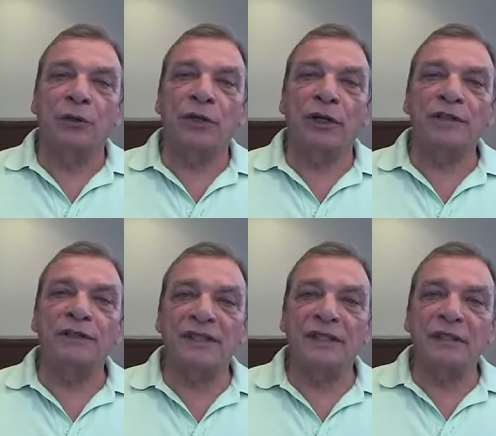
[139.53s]
we can
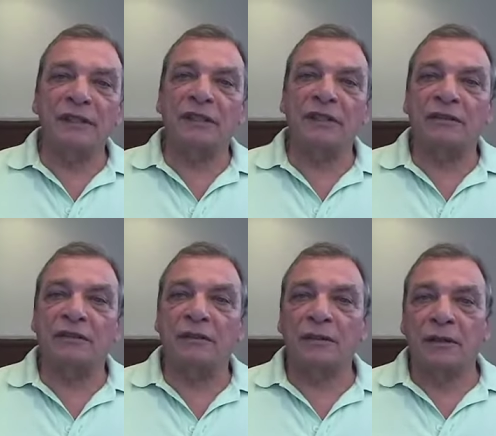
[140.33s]
see that
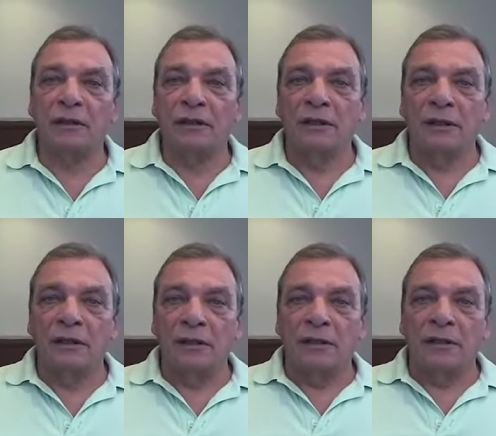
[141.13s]

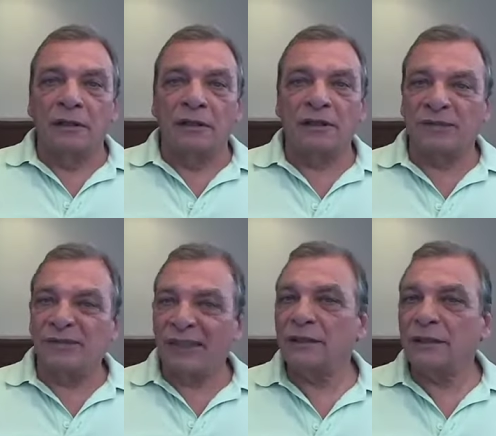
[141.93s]
it's
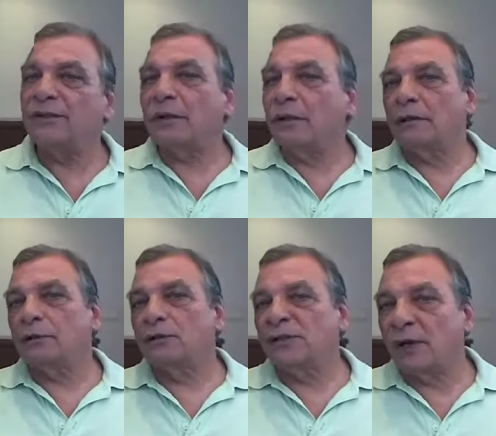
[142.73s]
very difficult
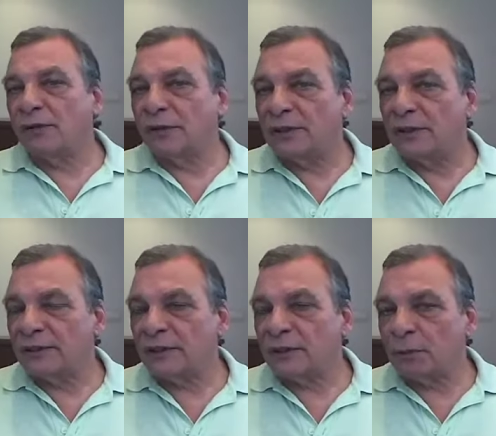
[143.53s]
to suffer
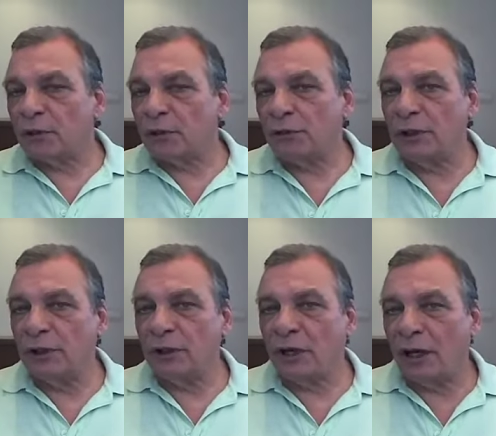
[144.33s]
this,
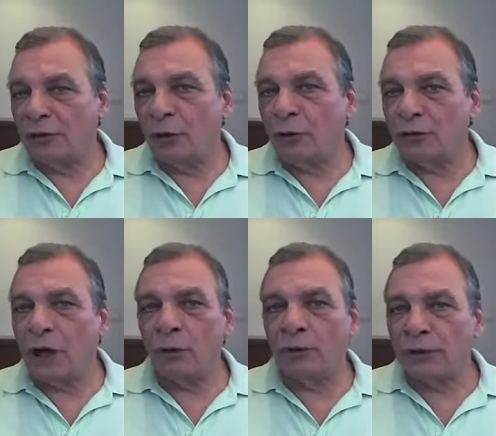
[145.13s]
especially I know
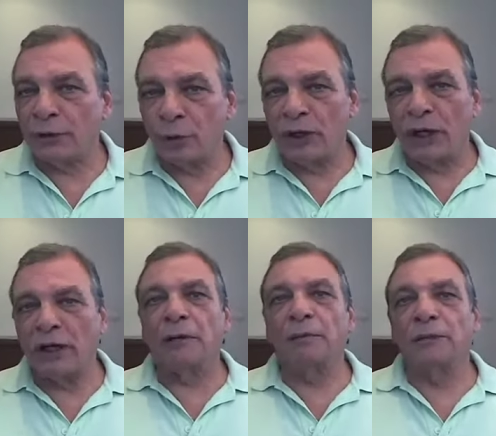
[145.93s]
now that where
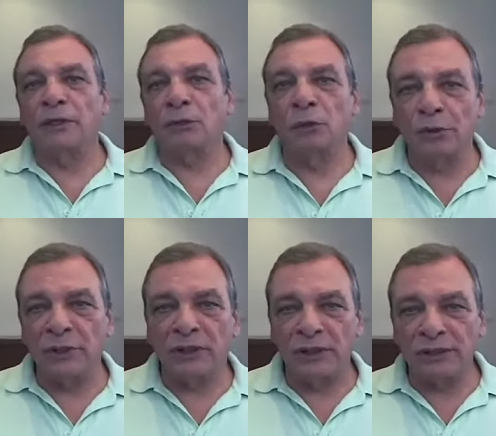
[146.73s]
I am, it will
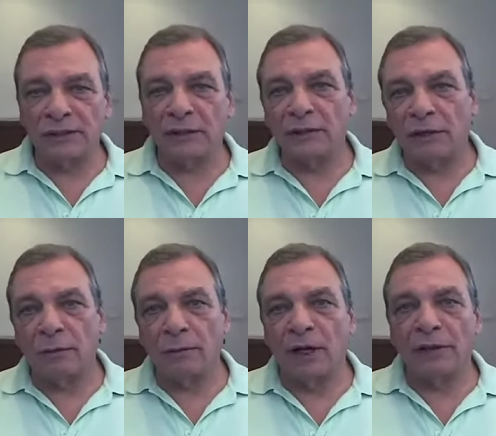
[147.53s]
be at least
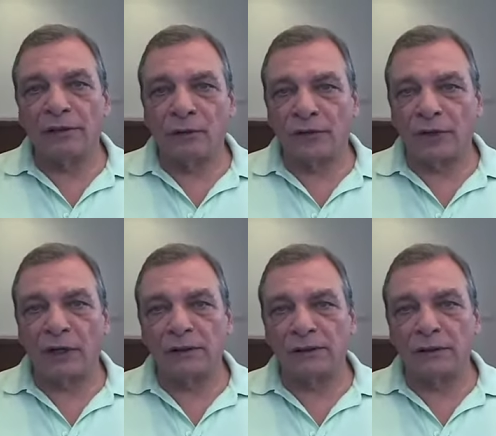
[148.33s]
another month of
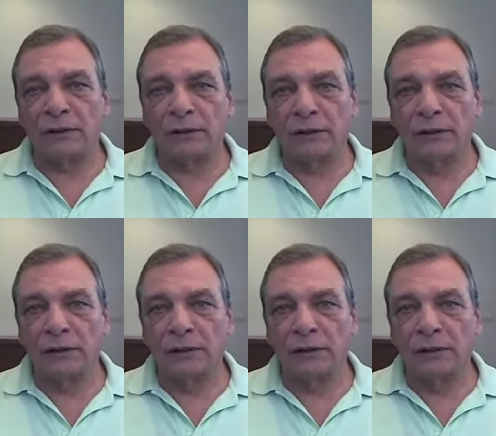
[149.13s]
quarantine.